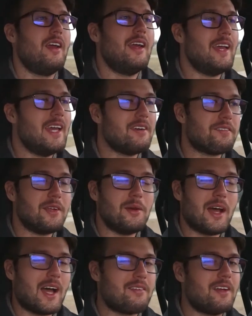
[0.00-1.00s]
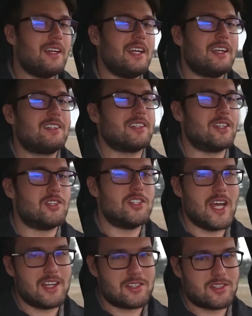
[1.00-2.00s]
if you have any
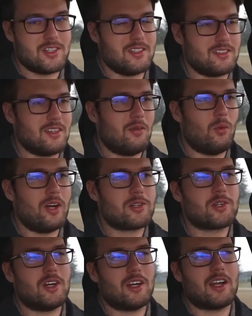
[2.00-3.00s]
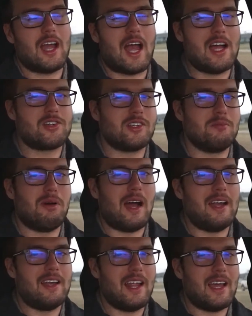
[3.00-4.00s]
suggestions of what truck I should
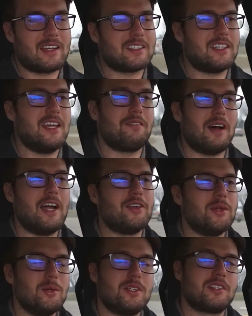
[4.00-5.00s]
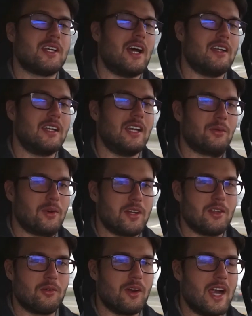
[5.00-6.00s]
buy next if I do decide to get rid
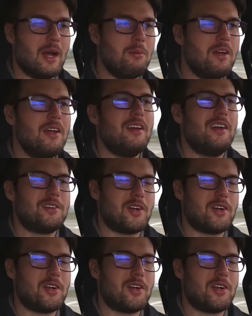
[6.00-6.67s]
of the Ram,